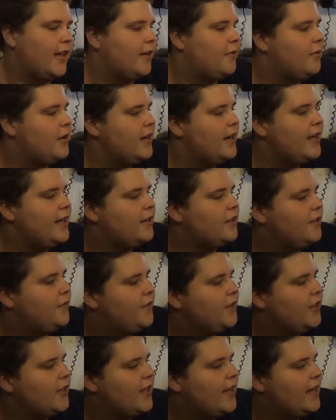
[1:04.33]
Like one angle,
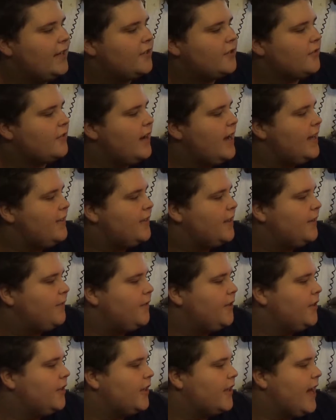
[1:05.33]
if you look at it, it's red, and then
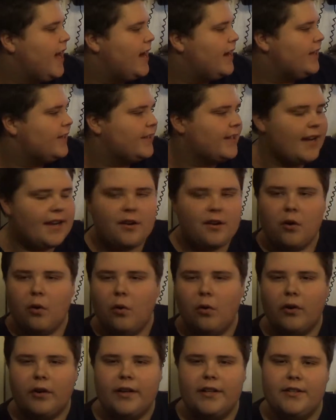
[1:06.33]
if you look at it, it's kind of
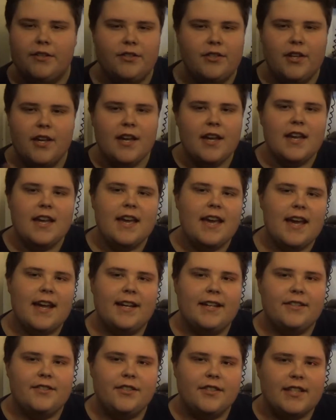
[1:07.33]
orange,
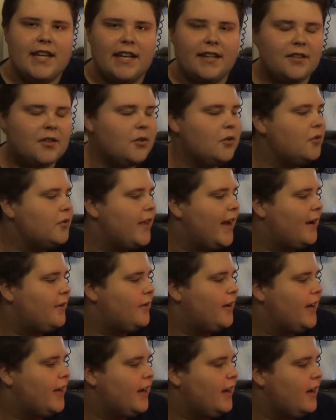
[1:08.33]
and it's just kind of cool that
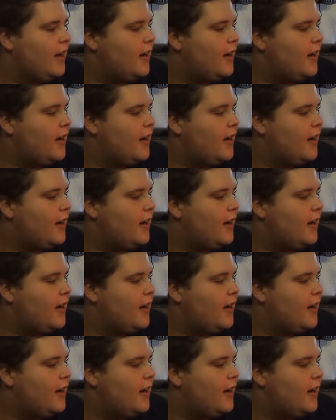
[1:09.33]
way.